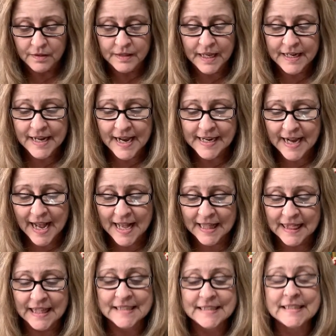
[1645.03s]
Then I
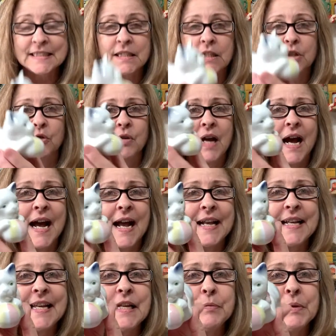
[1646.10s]
got this little guy.
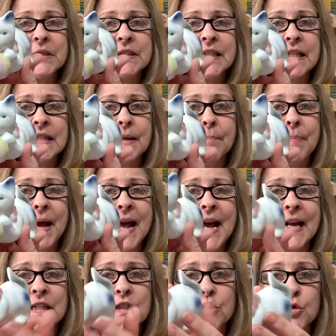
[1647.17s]
He was in the
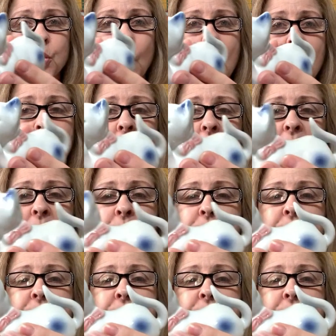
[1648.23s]
bag as well.